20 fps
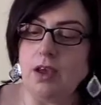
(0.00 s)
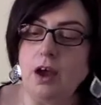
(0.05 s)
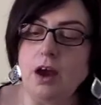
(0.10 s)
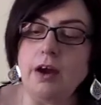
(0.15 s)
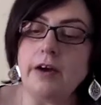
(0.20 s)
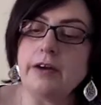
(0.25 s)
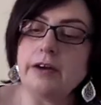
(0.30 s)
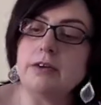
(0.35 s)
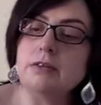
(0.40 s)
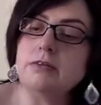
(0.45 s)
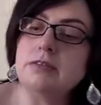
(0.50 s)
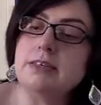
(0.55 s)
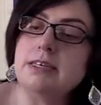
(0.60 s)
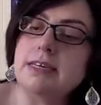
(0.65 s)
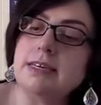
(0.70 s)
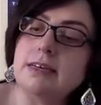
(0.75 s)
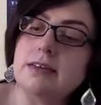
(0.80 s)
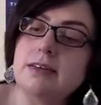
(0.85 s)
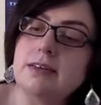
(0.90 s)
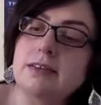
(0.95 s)
Oracle
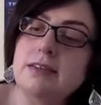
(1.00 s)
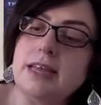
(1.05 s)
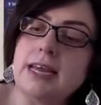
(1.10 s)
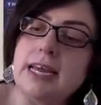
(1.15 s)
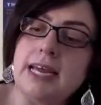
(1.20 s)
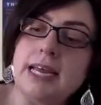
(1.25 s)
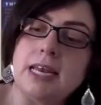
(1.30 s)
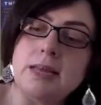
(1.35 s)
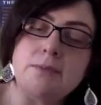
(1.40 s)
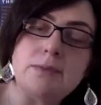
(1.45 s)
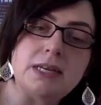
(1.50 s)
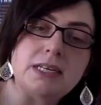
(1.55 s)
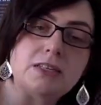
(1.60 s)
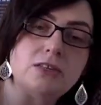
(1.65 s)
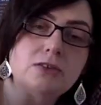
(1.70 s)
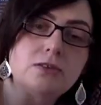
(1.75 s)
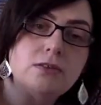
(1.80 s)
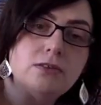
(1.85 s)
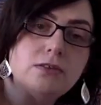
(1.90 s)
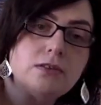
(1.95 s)
deck, the
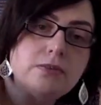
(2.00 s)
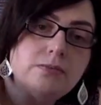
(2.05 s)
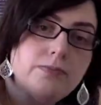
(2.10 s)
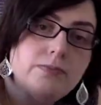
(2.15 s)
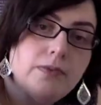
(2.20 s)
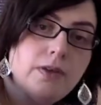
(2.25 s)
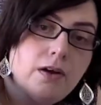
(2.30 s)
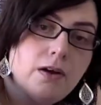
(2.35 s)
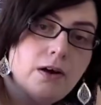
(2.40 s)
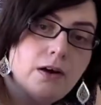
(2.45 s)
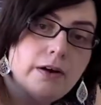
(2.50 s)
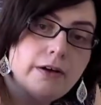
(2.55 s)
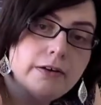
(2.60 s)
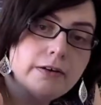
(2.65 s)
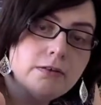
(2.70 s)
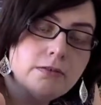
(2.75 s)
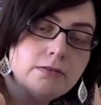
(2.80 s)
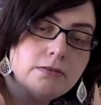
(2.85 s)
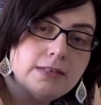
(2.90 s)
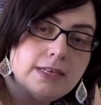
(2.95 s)
Elemental
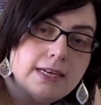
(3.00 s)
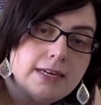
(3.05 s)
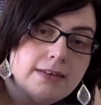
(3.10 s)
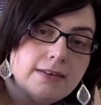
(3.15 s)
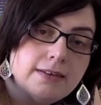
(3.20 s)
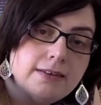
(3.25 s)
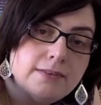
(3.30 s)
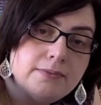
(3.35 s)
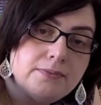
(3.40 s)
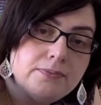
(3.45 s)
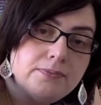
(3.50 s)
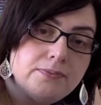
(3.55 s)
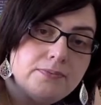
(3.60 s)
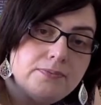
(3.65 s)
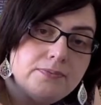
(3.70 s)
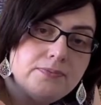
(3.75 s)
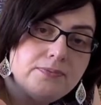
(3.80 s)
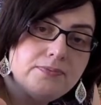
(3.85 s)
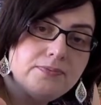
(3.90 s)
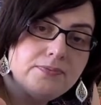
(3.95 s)
Oracle deck.
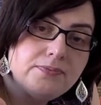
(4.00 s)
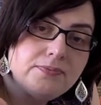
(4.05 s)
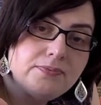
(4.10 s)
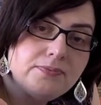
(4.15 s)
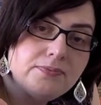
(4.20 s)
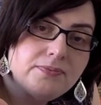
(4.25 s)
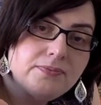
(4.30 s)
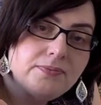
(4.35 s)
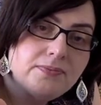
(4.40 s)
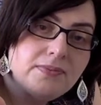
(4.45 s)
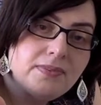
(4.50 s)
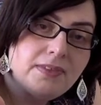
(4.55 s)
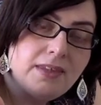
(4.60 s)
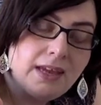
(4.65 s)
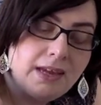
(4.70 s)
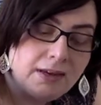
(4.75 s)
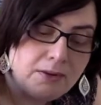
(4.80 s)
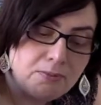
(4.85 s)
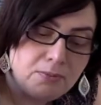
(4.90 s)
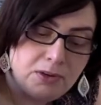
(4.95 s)
They
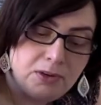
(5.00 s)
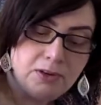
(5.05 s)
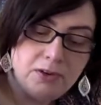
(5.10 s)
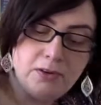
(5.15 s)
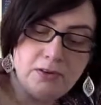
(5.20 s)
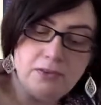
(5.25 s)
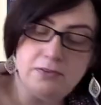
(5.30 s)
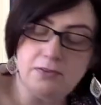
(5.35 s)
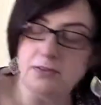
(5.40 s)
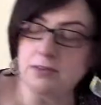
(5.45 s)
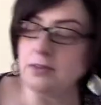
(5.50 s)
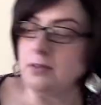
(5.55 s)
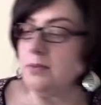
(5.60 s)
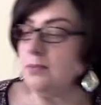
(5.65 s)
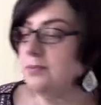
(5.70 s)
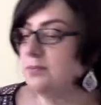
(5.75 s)
are beautiful.